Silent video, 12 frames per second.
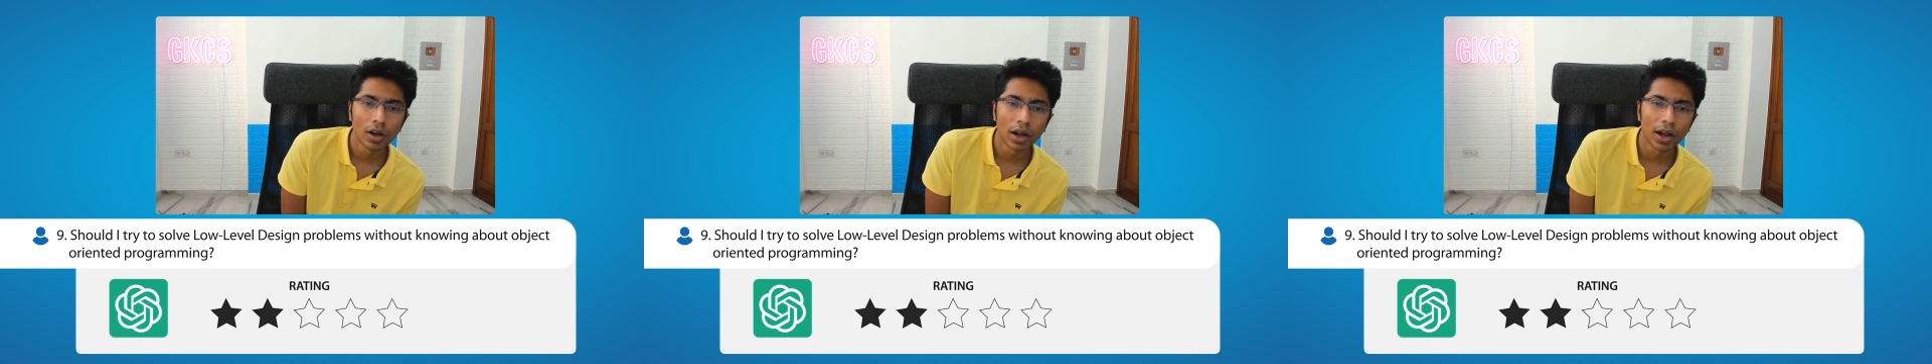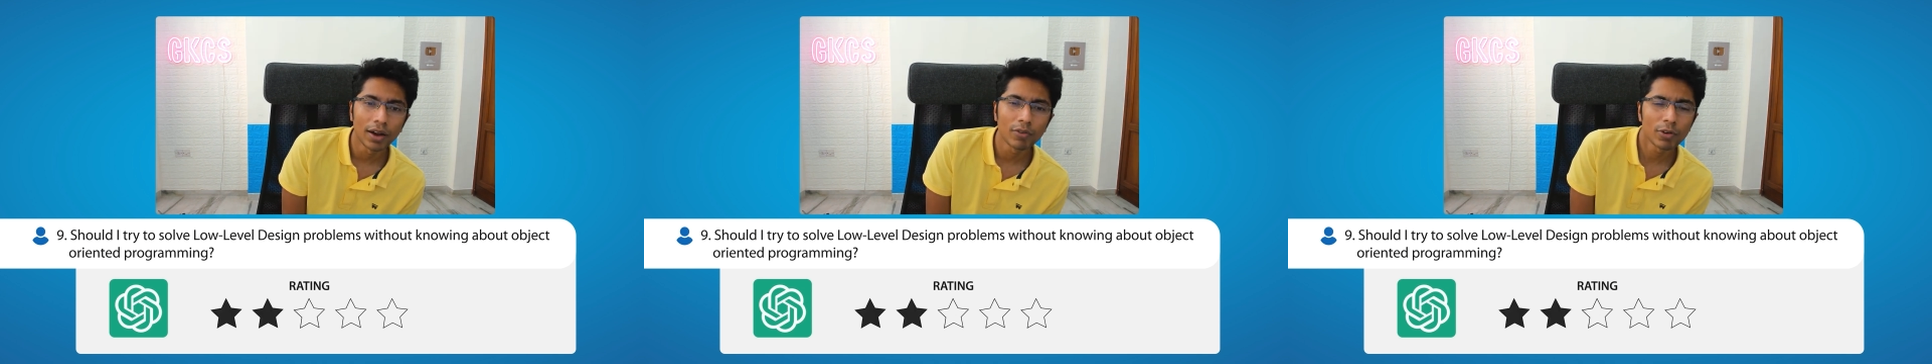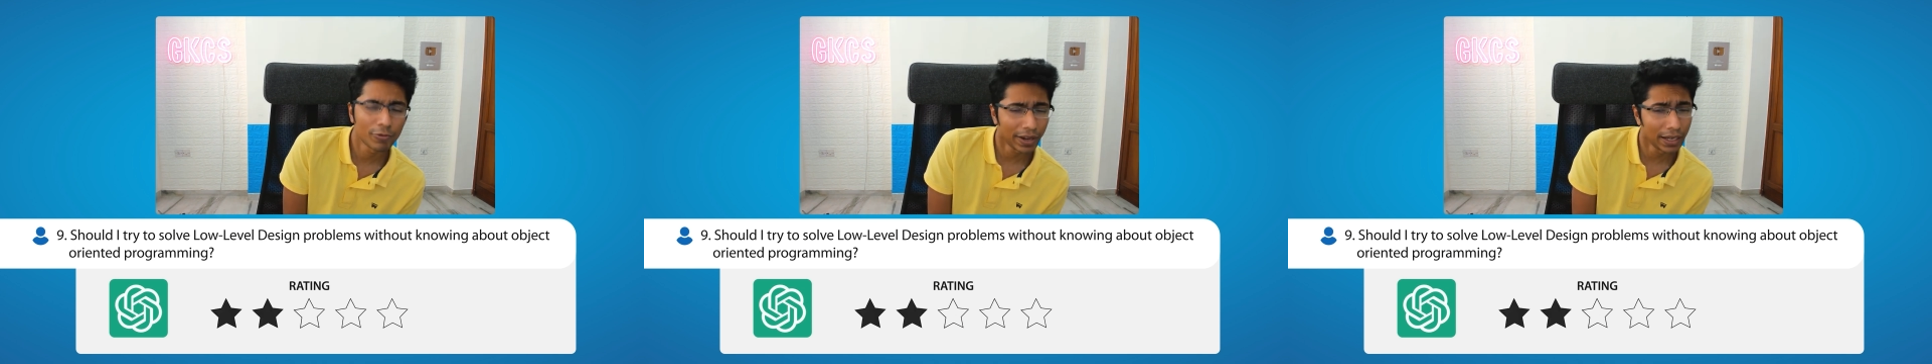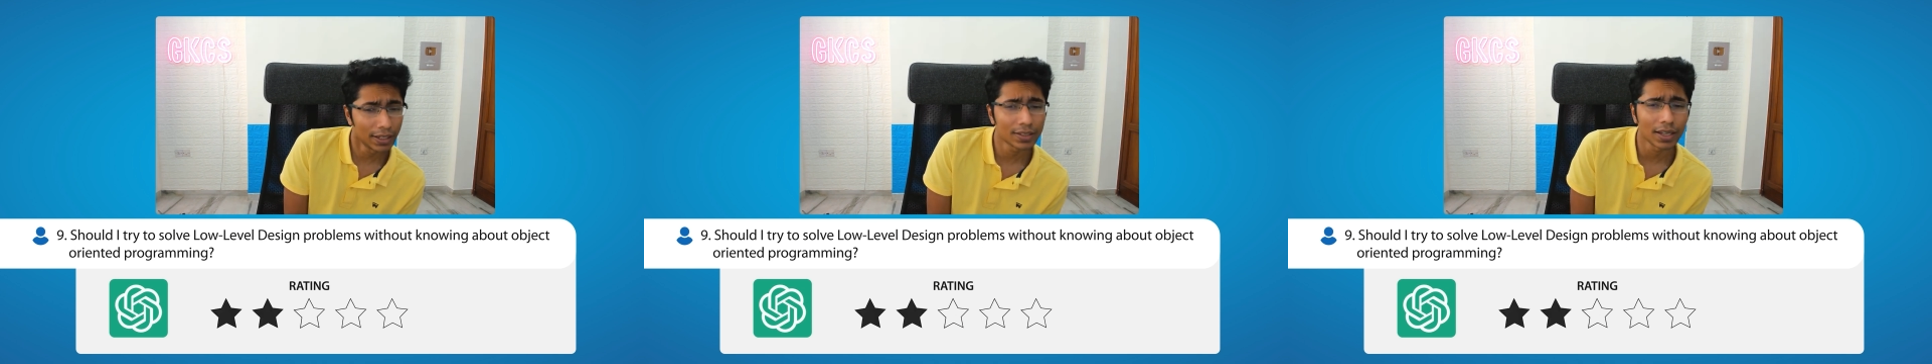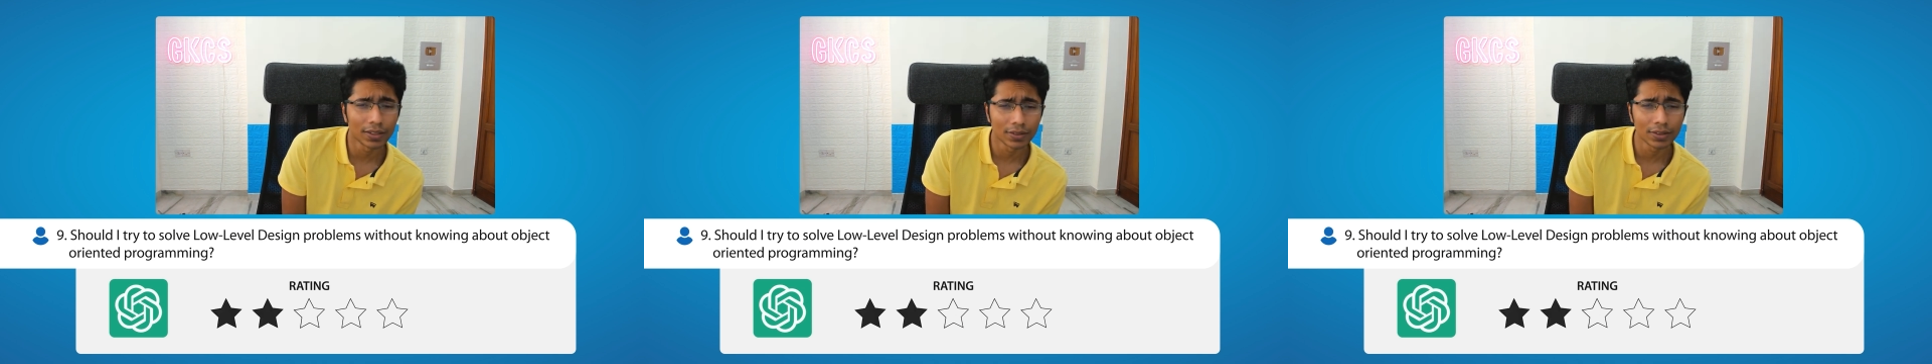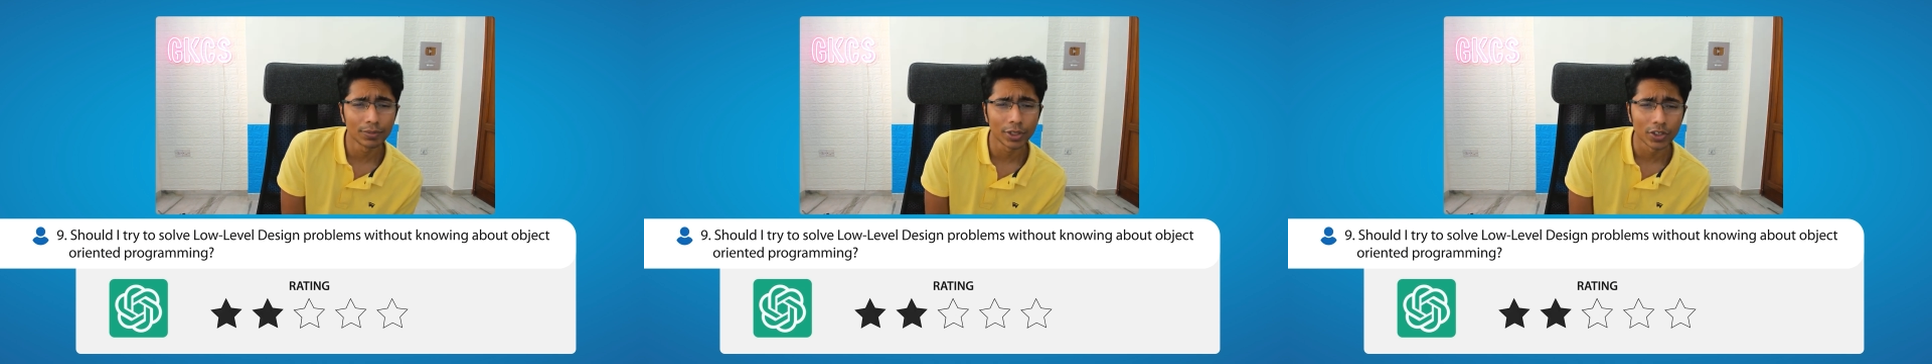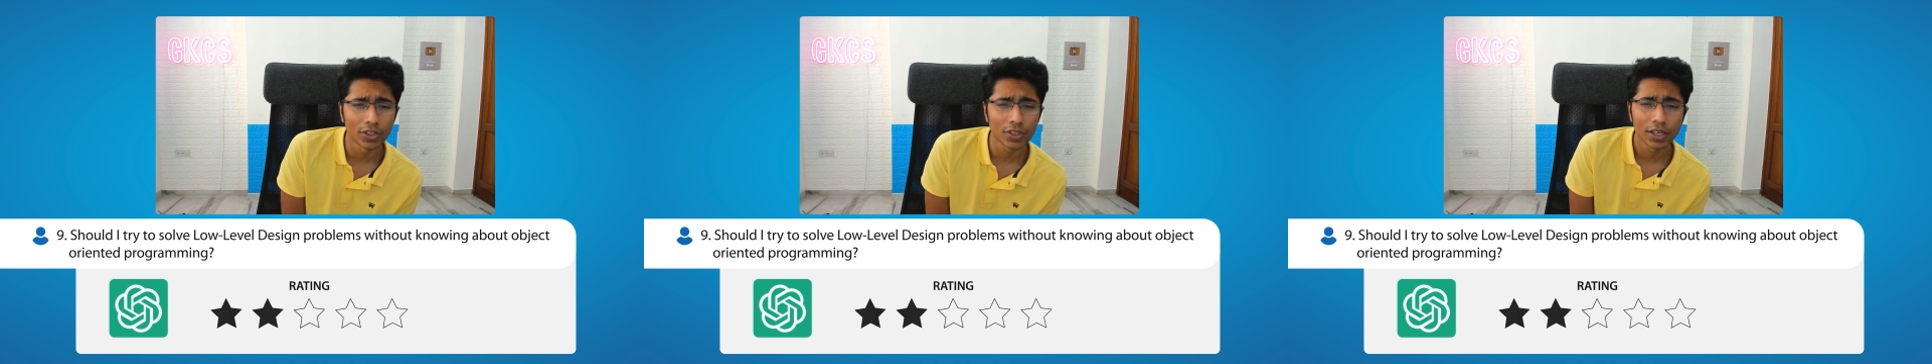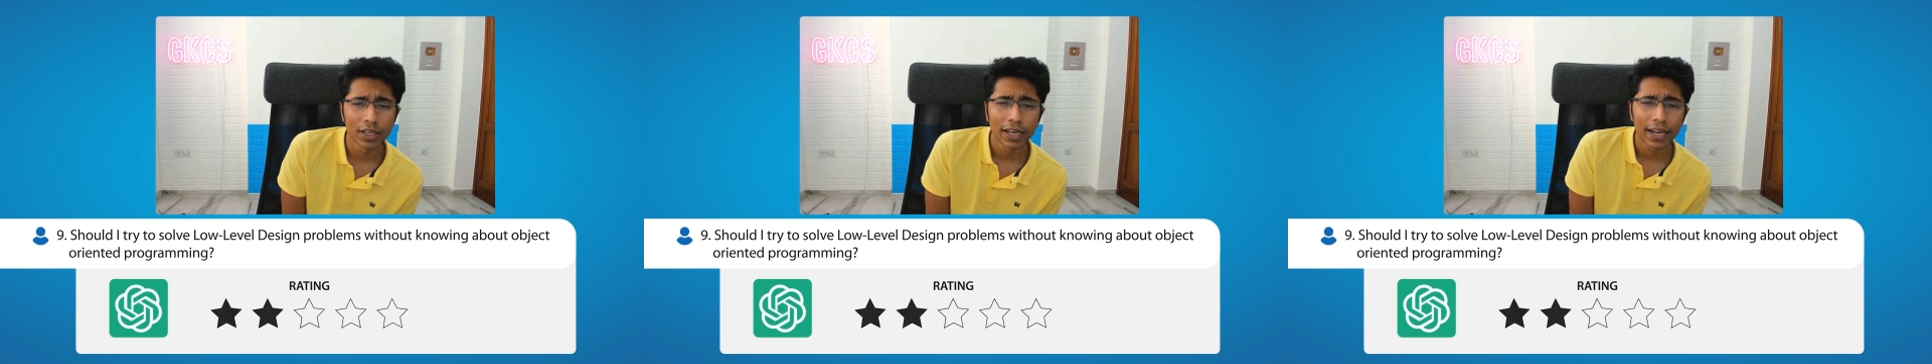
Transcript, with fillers: I would fail this answer because